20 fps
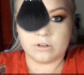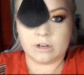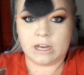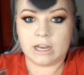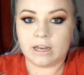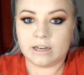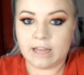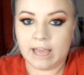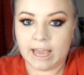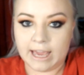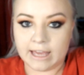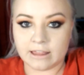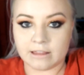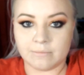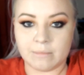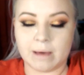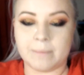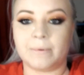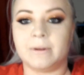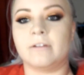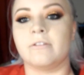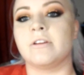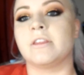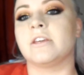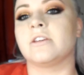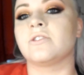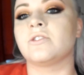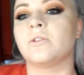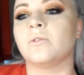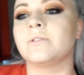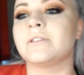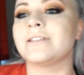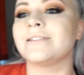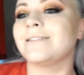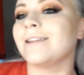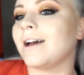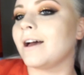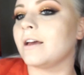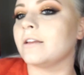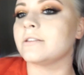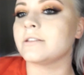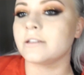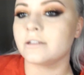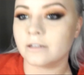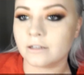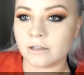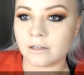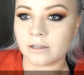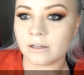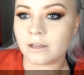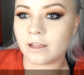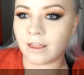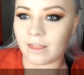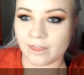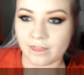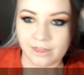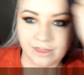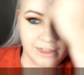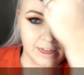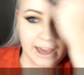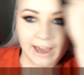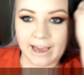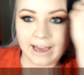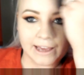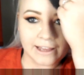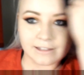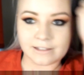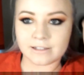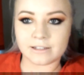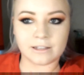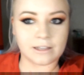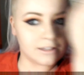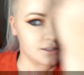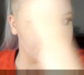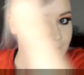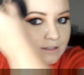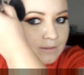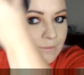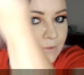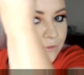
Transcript: and hang them up and everything. So it's not that. Some